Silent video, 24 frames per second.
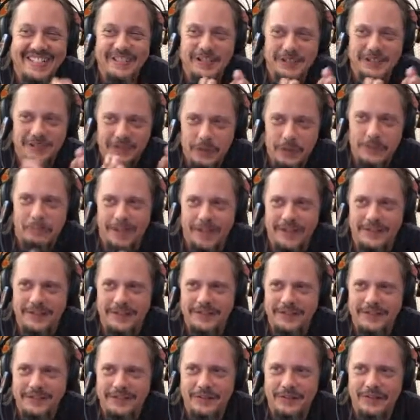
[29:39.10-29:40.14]
do better.
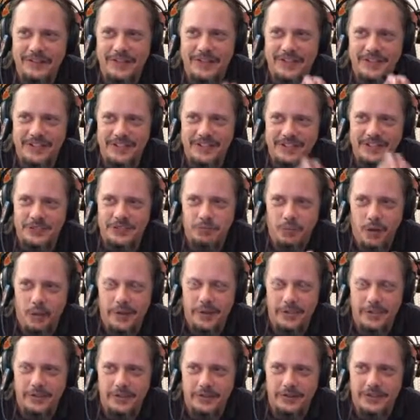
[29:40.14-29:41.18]
This is what
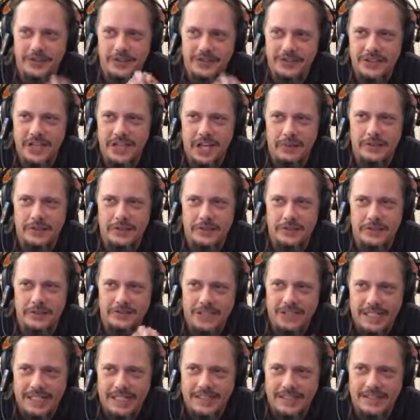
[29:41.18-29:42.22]
we do. This is how we do it. It's
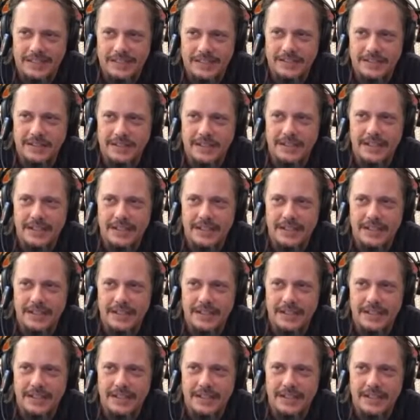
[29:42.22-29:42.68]
like this.